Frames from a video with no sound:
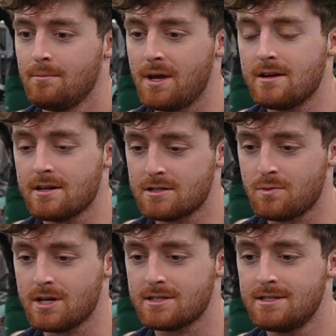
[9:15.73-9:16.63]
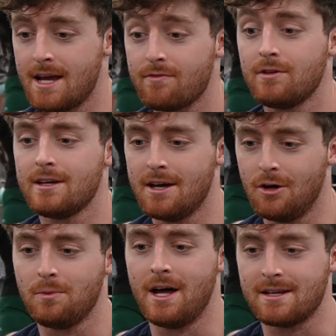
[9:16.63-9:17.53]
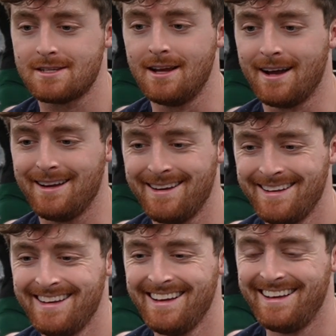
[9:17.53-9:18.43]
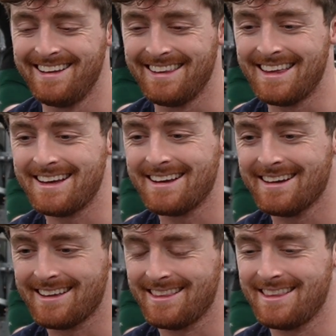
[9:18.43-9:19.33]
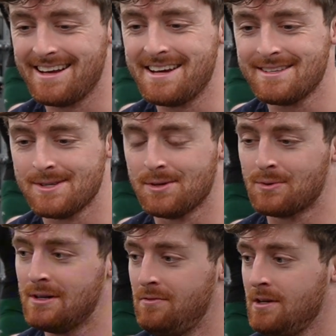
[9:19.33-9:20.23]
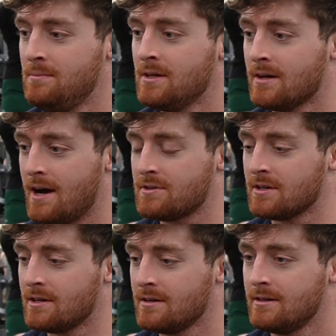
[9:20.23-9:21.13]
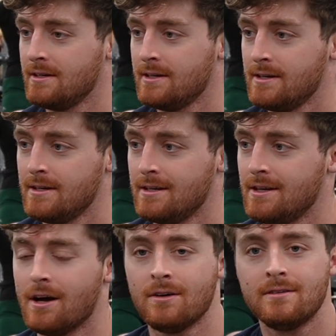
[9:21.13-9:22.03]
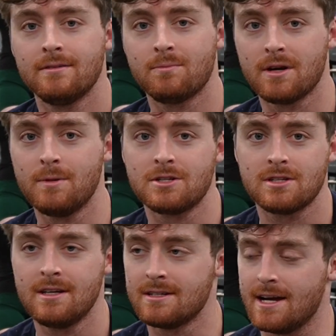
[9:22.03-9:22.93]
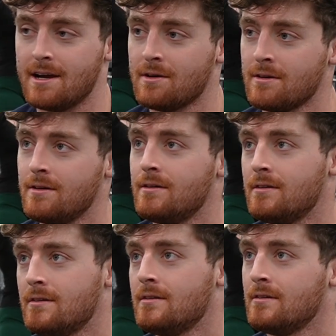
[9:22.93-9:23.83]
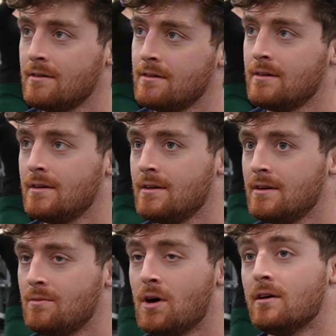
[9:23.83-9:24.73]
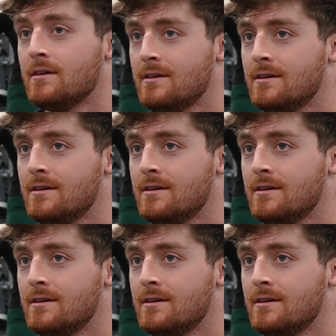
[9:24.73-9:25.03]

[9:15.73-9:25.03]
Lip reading: Panda Express definitely helped last night. That nice little refeed meal after, you know, pretty much the entire, well,